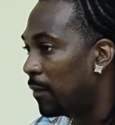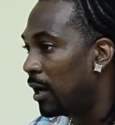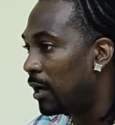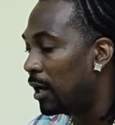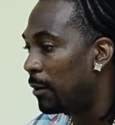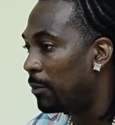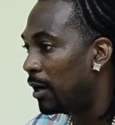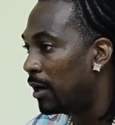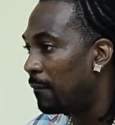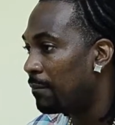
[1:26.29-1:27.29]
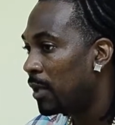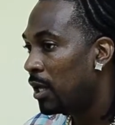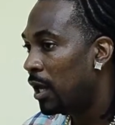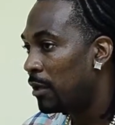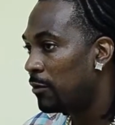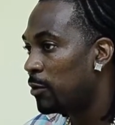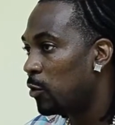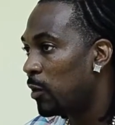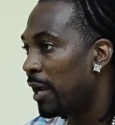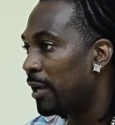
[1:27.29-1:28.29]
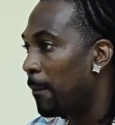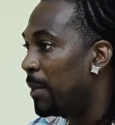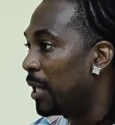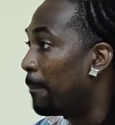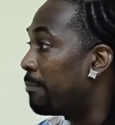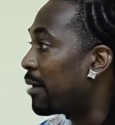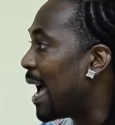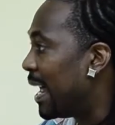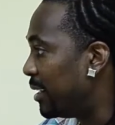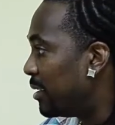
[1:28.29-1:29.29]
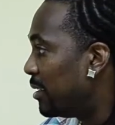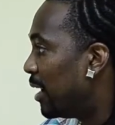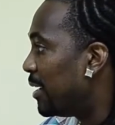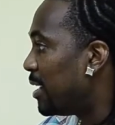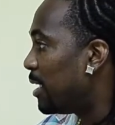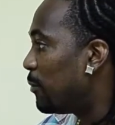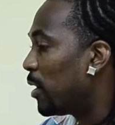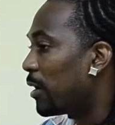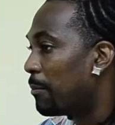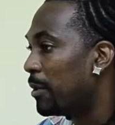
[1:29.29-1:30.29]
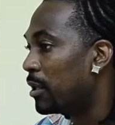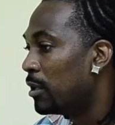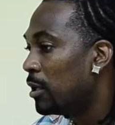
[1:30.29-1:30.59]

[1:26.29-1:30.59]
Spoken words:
an individual where I could build a brand, a name where I could build.